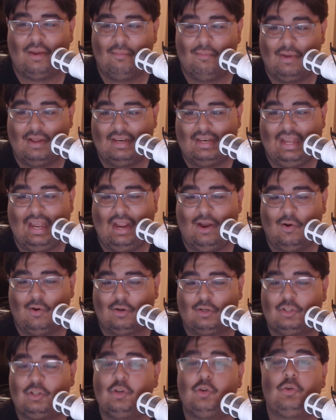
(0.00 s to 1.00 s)
Monday or
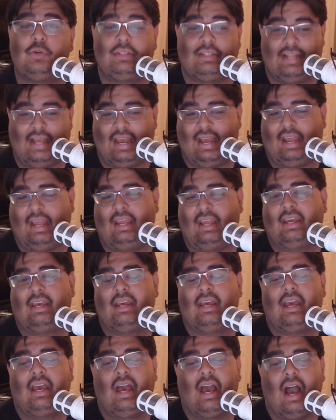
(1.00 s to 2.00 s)
Tuesday.
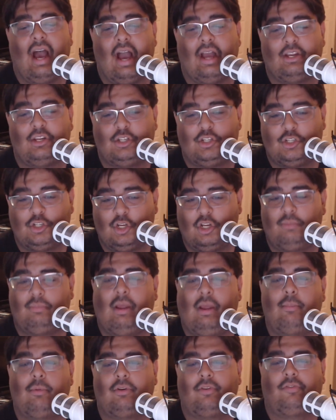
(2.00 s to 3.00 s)
I should be
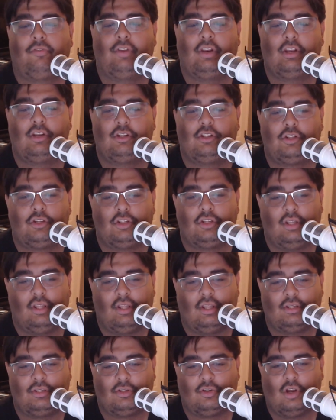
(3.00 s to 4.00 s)
able to finish
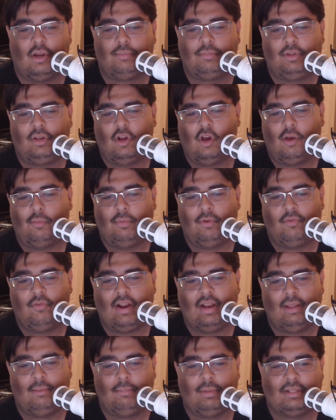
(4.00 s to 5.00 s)
the script. You know, I've been
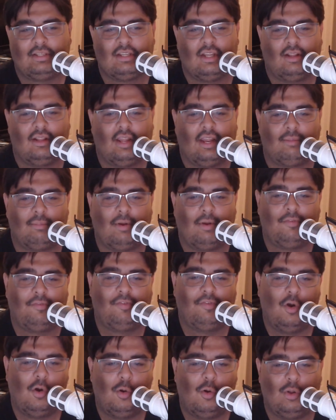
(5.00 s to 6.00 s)
writing bits on like my
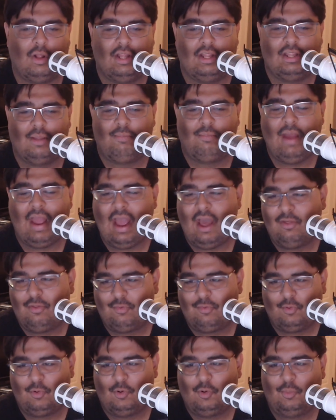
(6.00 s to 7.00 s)
phone while in the
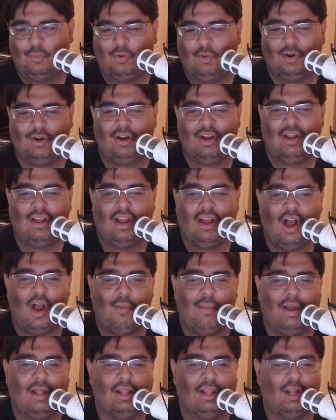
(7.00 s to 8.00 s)
bathroom or on
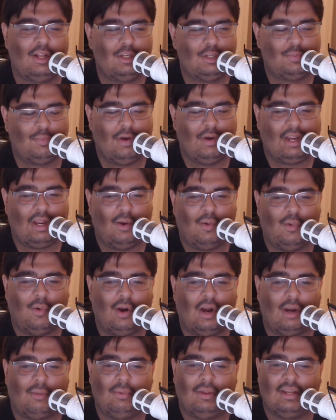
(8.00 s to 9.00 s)
my lunch break at
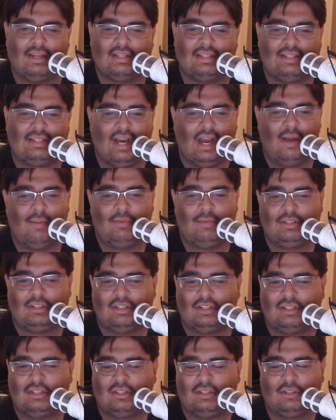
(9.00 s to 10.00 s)
work because time is
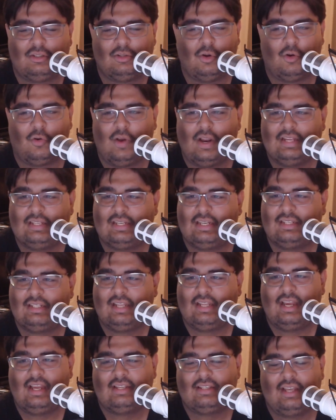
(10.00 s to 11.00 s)
just so crazy these
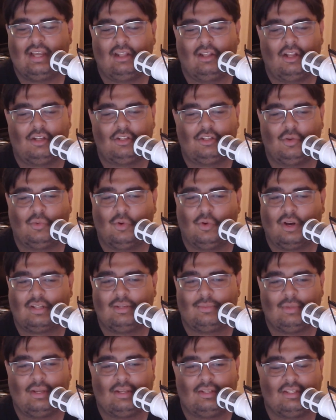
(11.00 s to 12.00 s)
days. And lunch at work
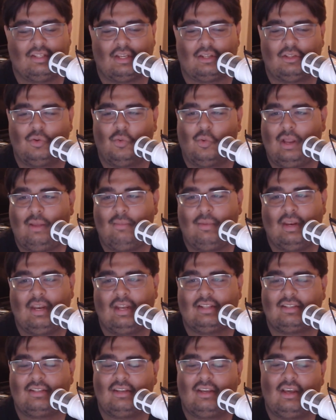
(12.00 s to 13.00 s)
sometimes it's like 20
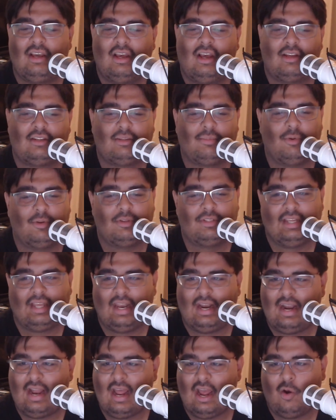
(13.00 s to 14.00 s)
minutes. You're supposed to get
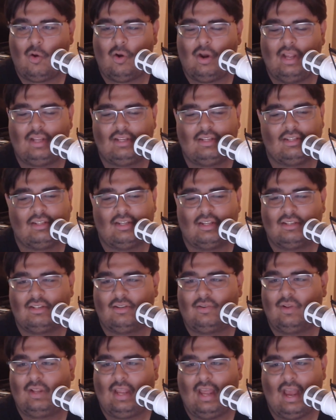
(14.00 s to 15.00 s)
an hour. It just doesn't
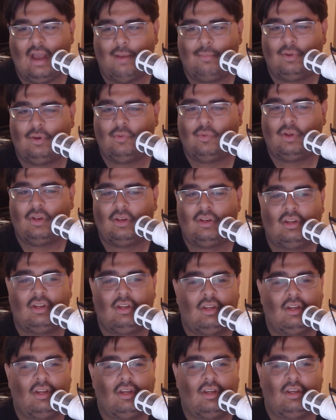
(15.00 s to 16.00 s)
really happen when,
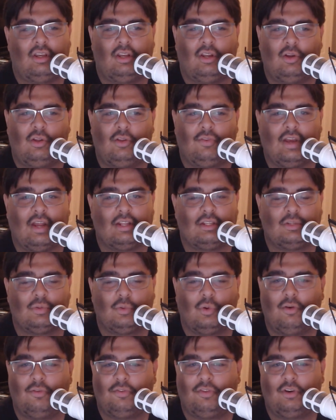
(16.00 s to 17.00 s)
you know, you've got a
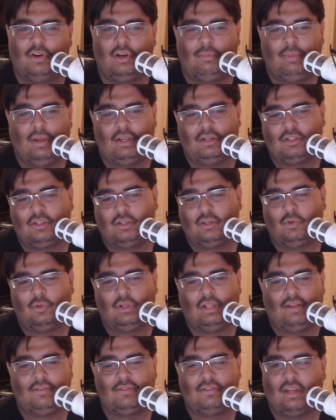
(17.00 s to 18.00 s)
12:30 patient who
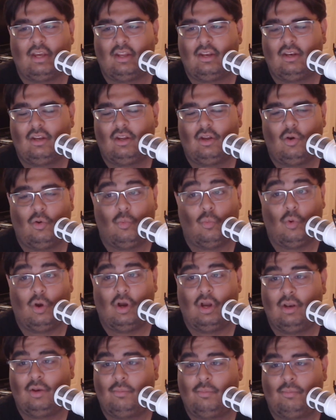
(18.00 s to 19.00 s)
leaves at
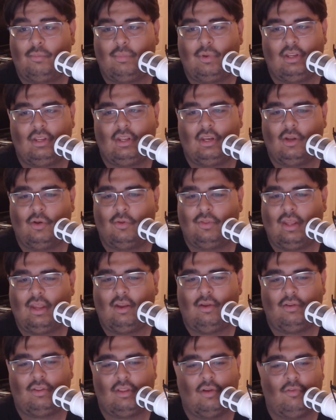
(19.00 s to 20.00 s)
1, but you know
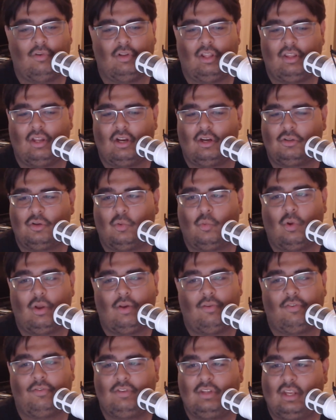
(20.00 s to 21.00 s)
they're really there till
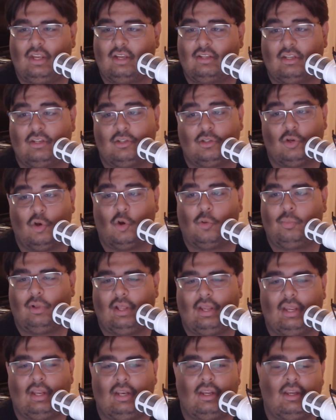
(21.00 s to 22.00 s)
1:15 because they show up
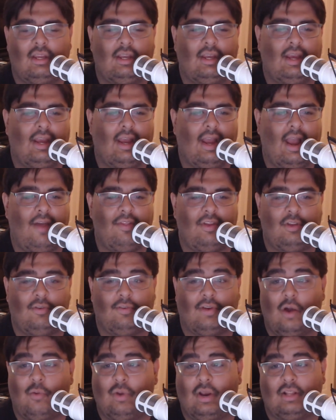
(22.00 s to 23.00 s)
late, and then you've
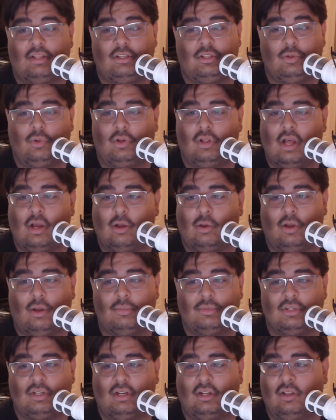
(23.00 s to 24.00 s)
got one at 2 o'clock who
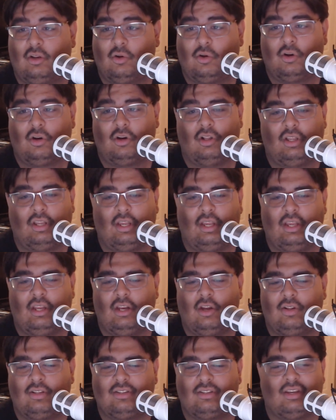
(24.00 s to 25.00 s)
comes in a little early. You
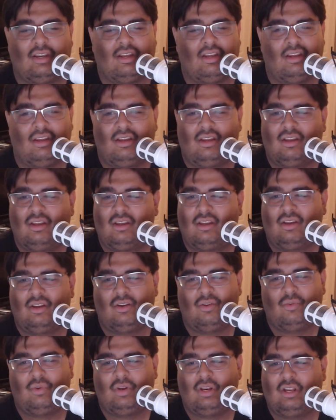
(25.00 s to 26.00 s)
know, it's like,
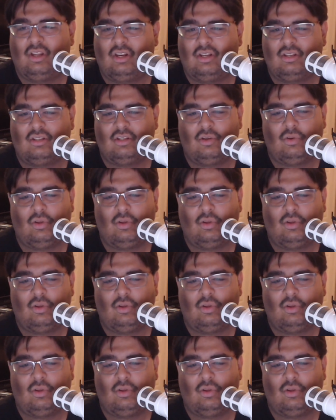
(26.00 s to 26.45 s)
what are you gonna do?